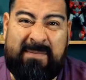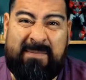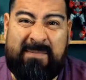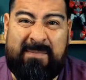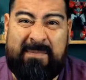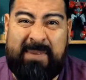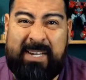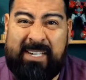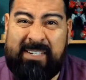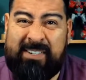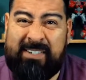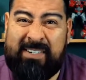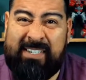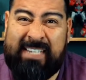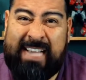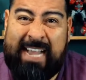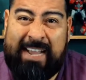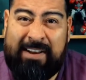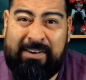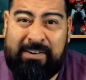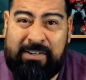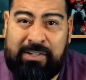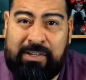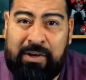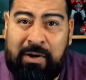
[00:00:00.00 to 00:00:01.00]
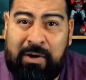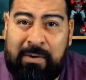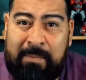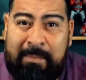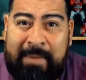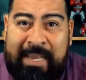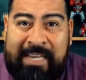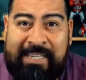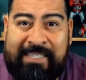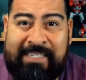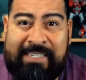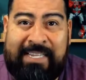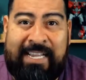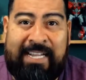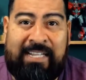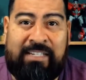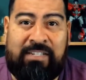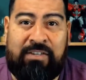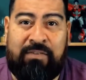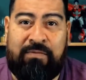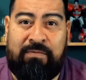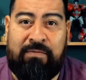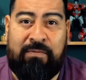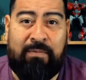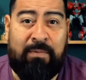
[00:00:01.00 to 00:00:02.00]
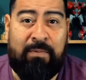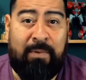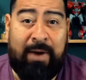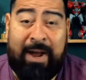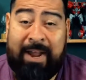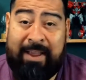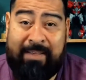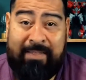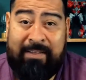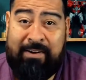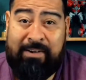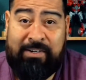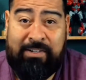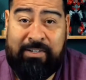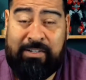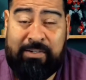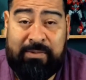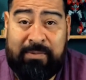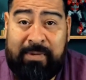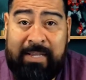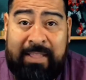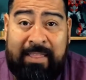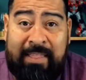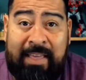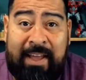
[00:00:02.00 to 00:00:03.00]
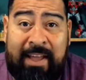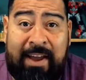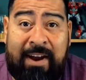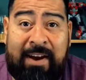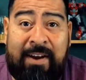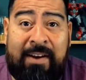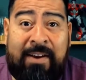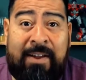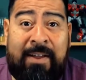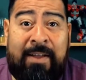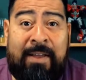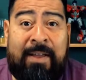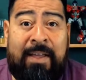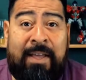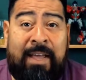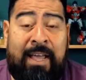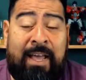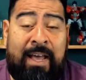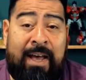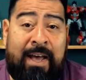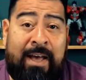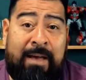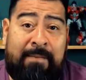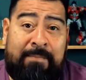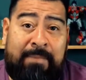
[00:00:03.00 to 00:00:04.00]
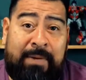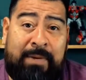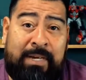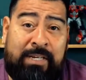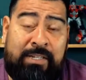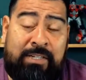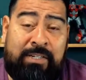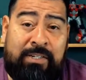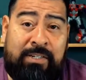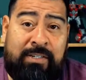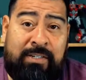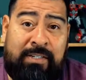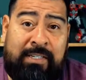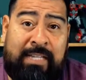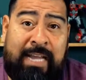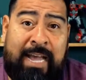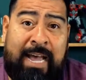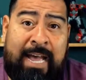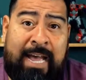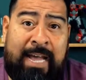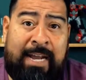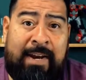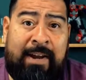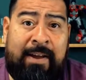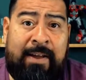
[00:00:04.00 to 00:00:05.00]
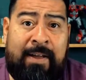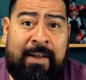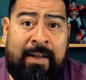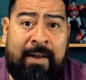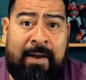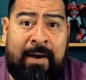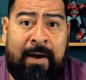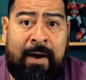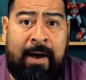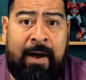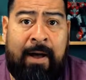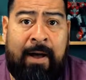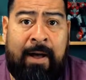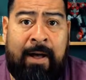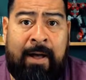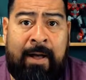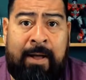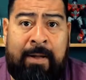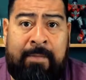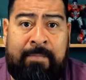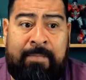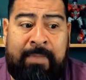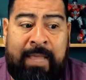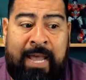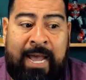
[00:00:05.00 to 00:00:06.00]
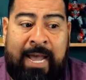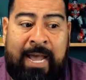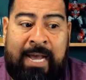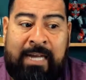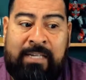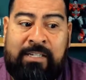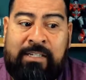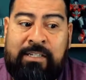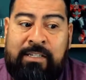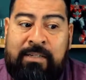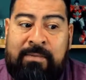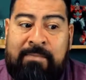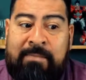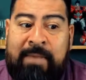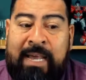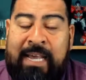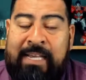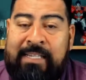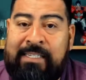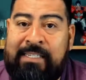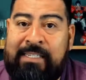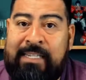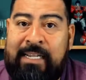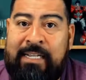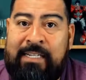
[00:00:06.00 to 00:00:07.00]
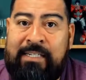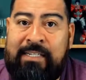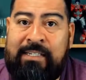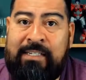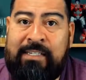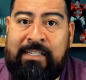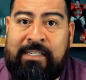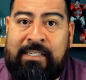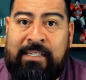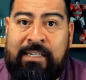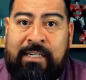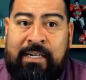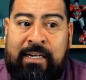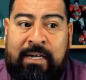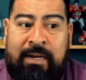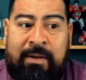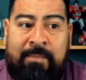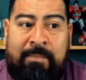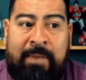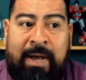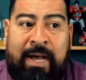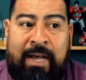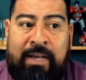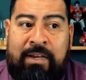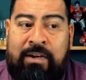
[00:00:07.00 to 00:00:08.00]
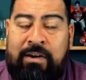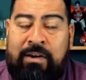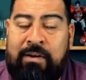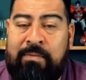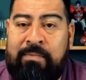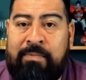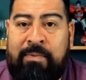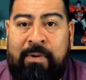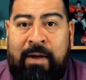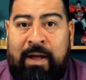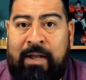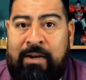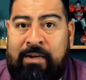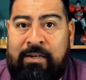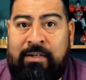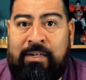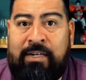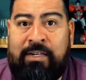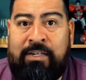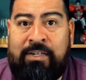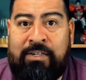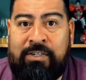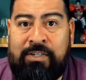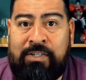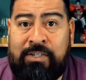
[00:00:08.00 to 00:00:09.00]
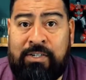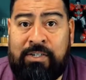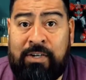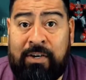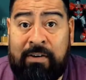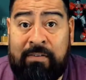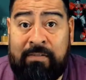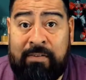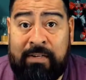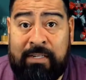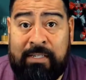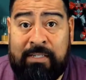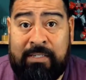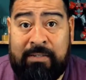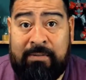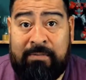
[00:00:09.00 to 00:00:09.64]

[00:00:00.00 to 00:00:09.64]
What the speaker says: pictures that don't make sense of why they're doing there. Pictures that actually make sense about your product and your service,